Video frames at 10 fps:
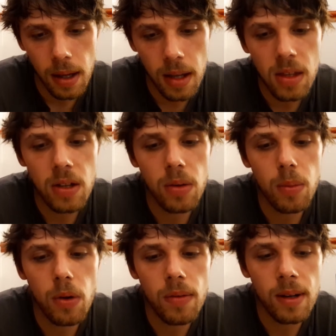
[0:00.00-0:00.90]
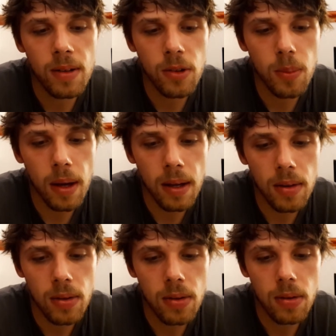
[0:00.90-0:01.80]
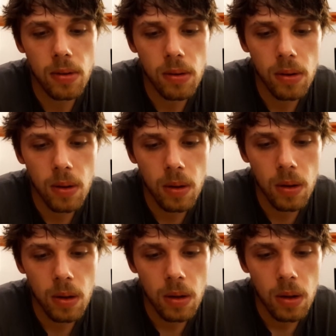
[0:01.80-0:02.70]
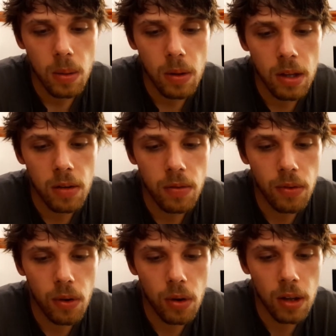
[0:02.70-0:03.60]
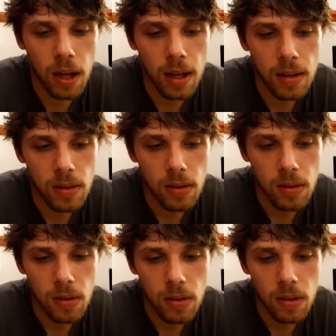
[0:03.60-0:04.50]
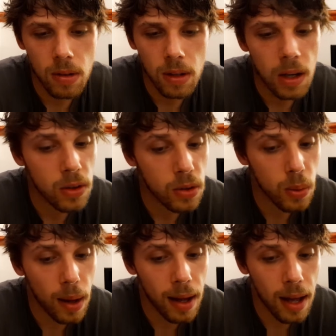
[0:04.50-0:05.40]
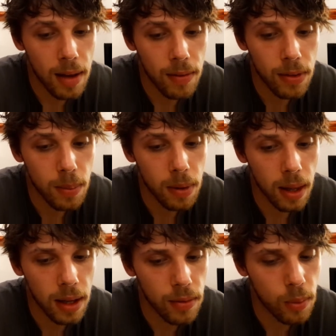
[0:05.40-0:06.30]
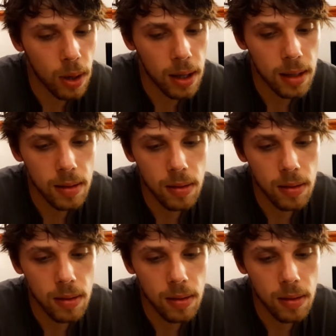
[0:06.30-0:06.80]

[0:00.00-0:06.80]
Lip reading: In the unmoving space, within four lines, a square for the play of white,